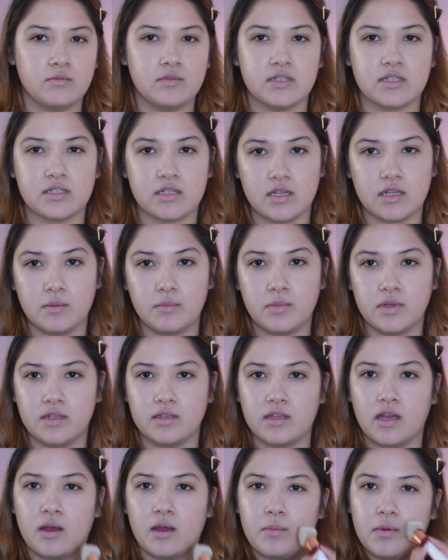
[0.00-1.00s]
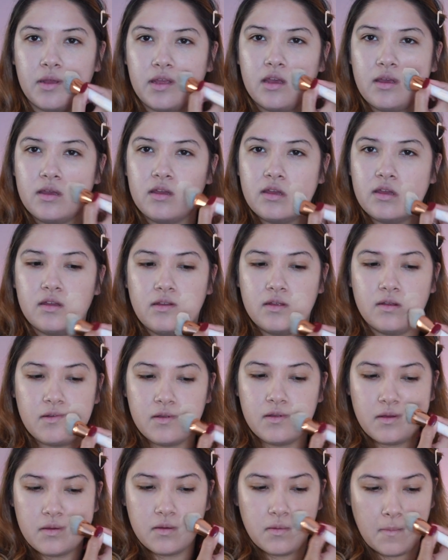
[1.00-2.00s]
Just going to build up
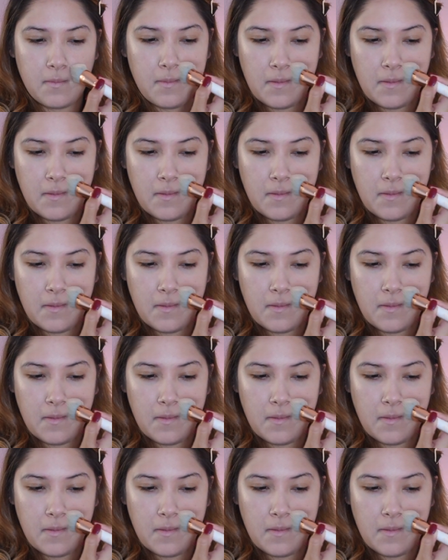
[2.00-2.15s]
again.